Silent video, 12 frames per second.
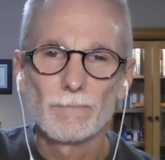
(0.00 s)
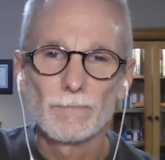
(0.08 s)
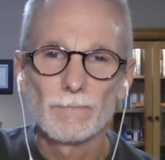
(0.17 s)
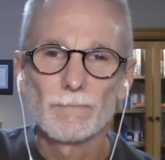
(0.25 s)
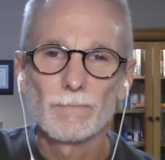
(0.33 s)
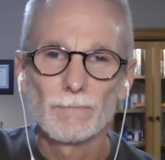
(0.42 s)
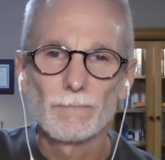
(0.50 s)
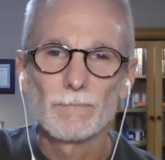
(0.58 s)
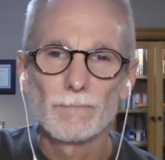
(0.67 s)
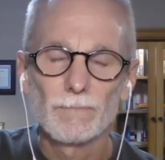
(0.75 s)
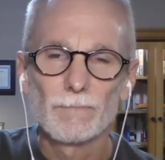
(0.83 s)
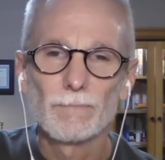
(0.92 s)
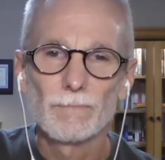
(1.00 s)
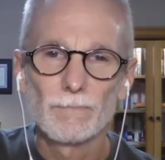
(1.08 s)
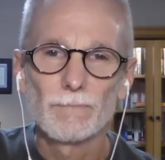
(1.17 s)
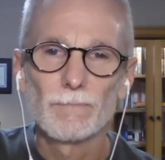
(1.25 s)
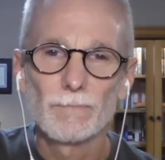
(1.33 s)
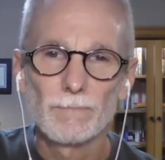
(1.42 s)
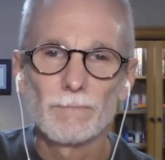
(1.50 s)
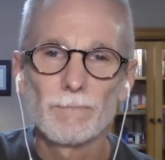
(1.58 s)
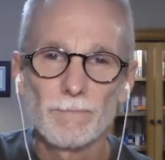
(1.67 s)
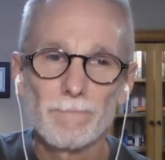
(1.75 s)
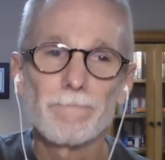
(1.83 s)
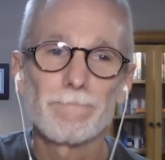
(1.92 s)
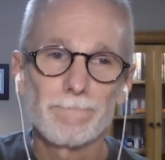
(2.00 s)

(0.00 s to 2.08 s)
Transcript: (no one is talking)